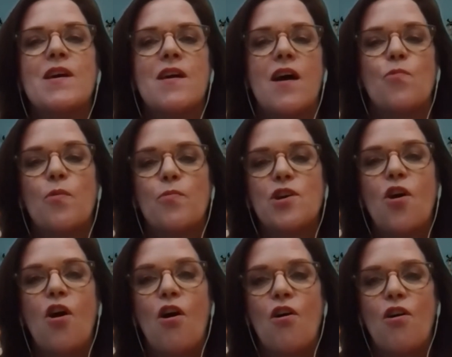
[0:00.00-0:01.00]
what we
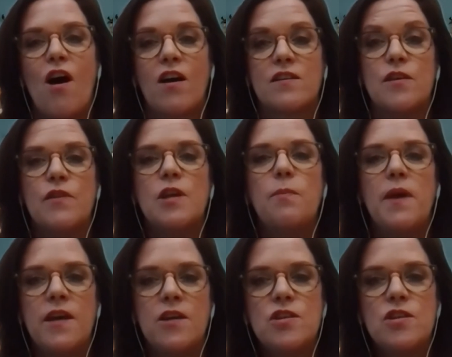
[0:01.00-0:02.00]
call activity
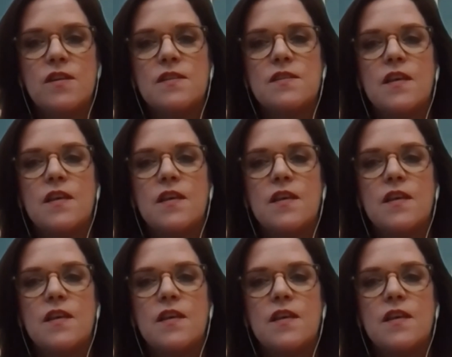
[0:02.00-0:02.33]
pages.